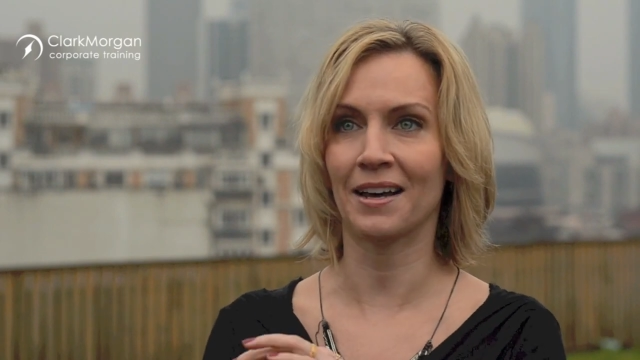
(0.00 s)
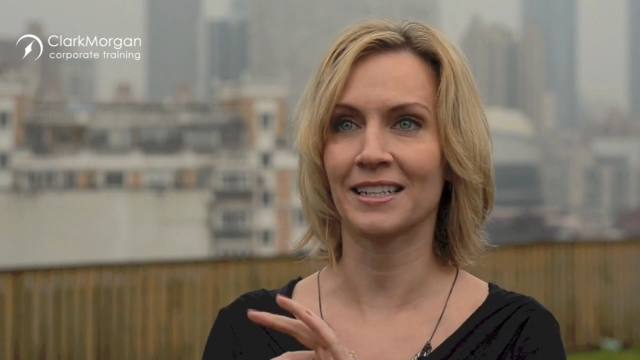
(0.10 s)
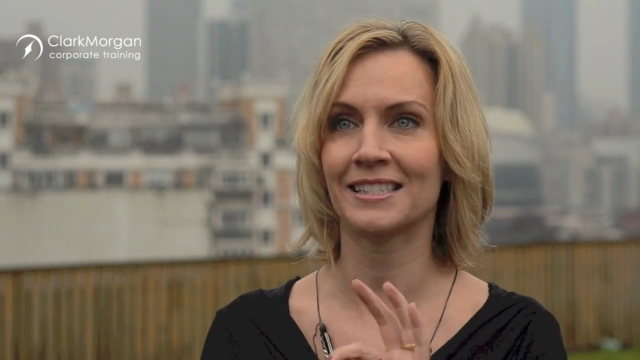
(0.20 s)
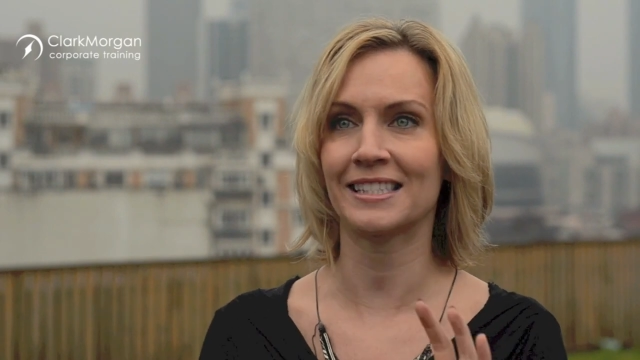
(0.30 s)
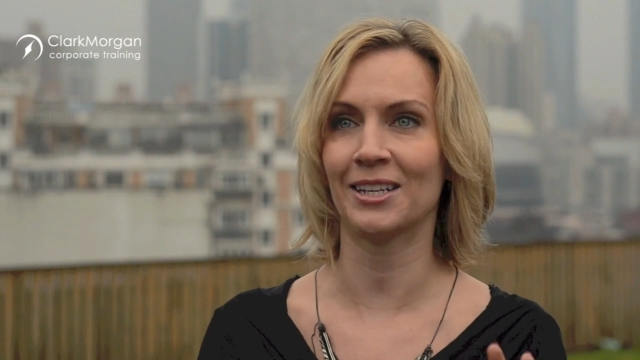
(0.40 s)
not
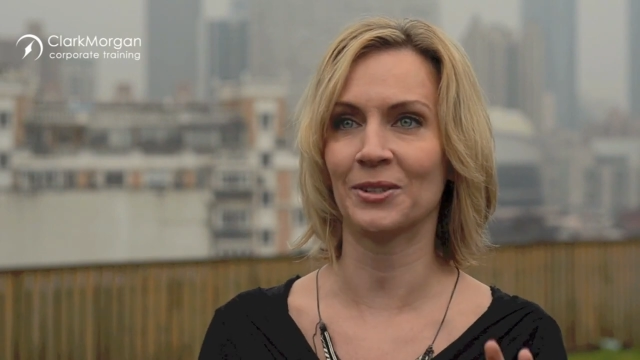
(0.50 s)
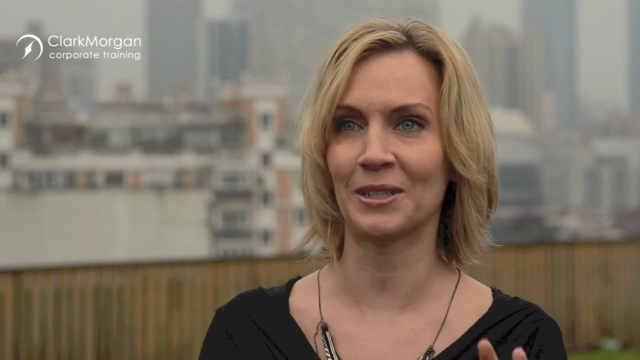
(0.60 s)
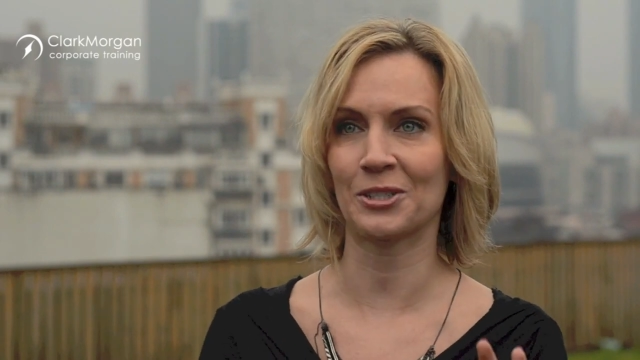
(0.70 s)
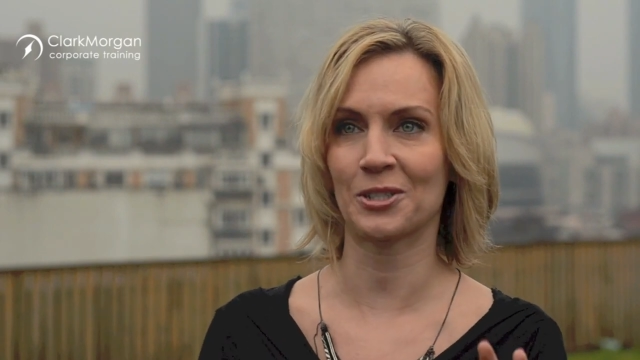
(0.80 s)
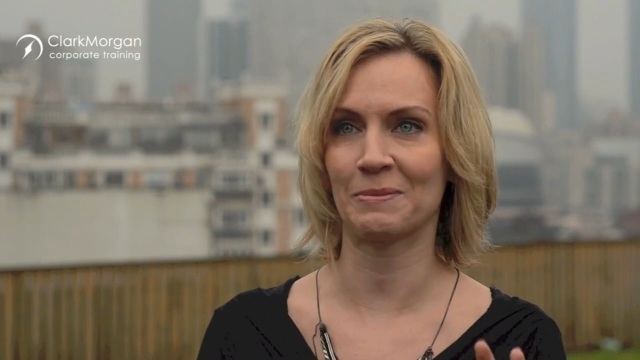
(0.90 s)
a single
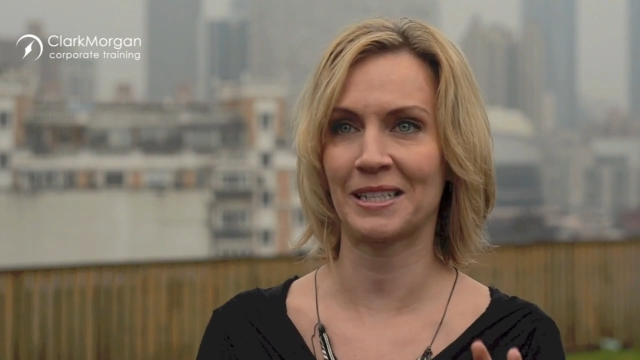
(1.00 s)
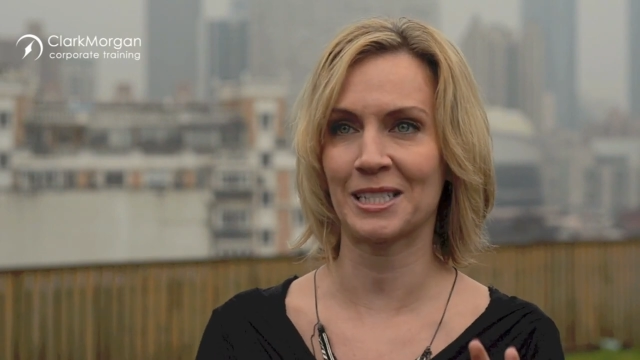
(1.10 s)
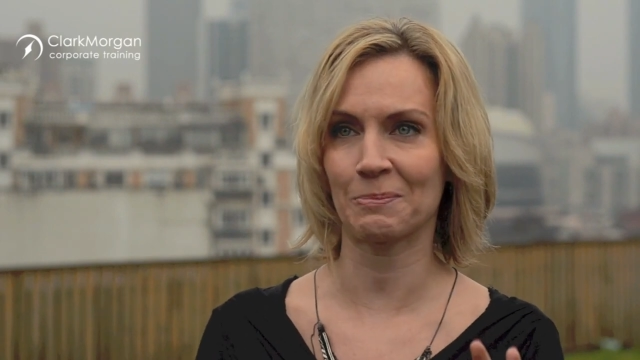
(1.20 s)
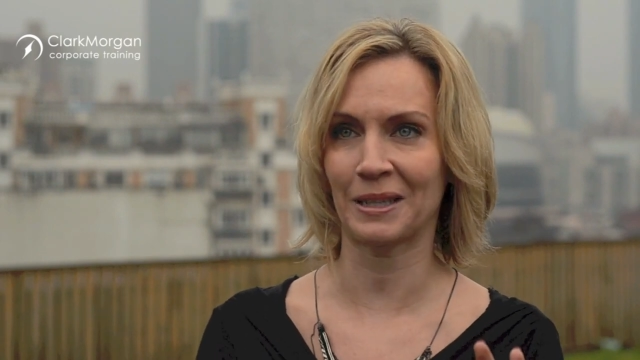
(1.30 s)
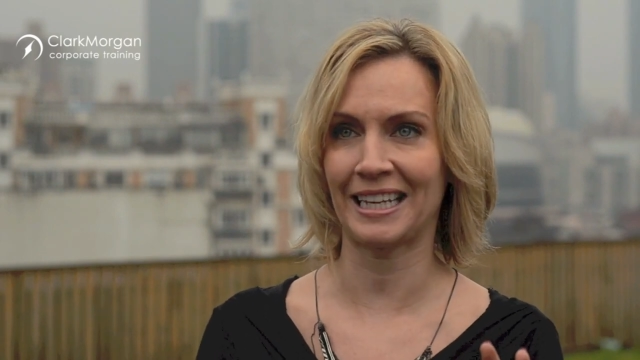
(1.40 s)
instrument
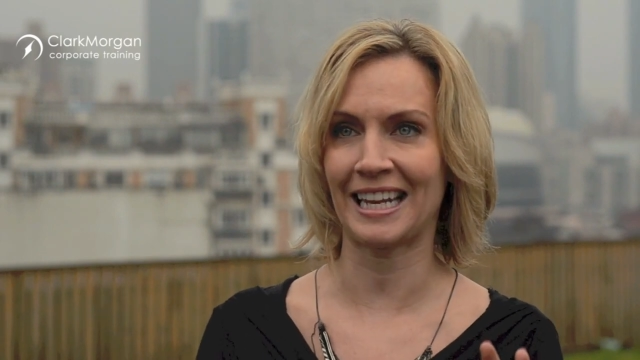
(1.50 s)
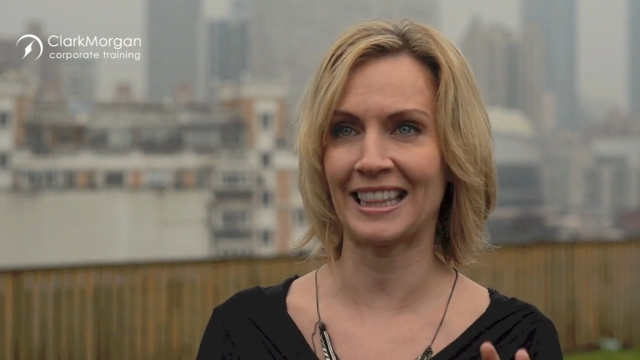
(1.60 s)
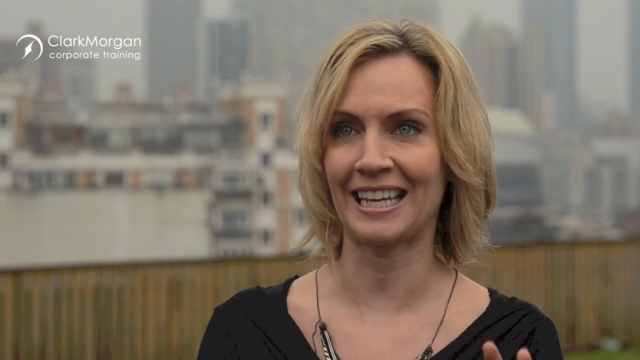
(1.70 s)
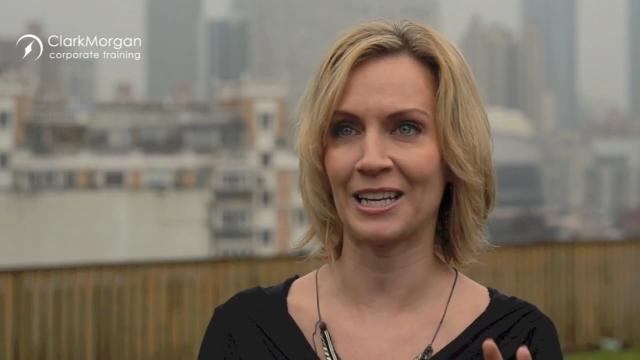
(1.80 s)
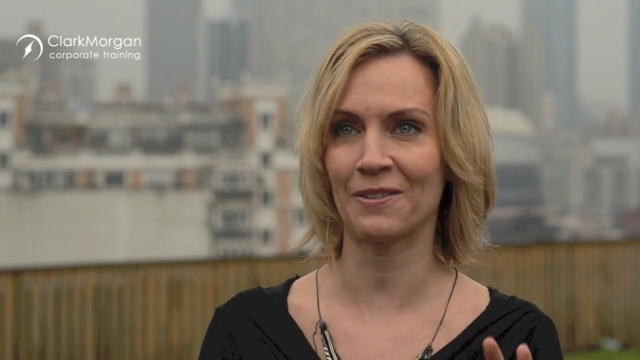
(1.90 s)
is played
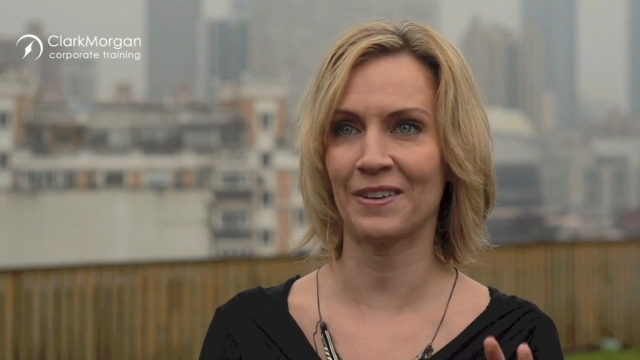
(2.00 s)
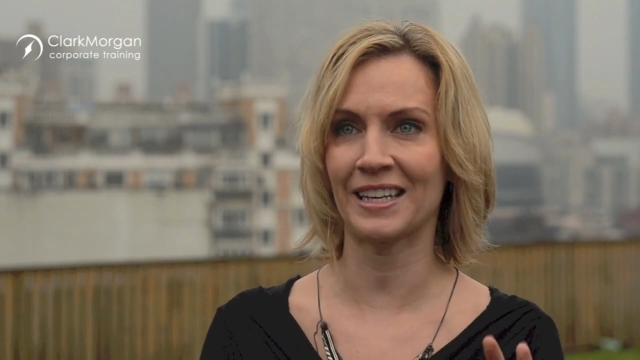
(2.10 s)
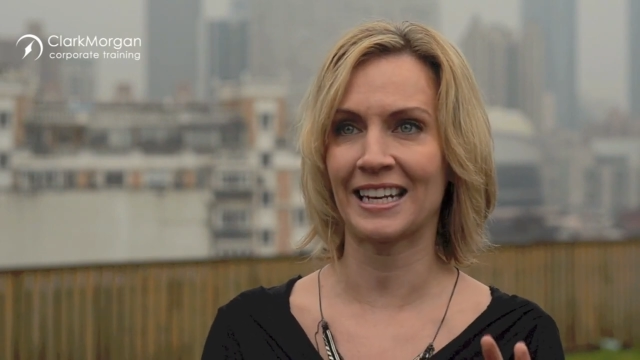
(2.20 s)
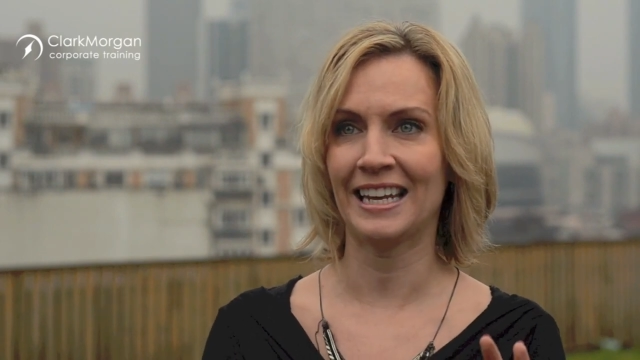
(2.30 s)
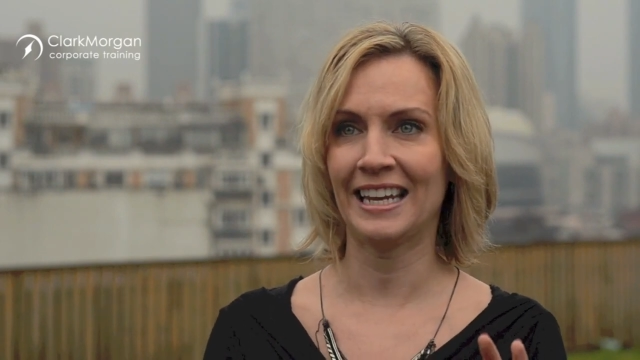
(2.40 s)
at the end of it.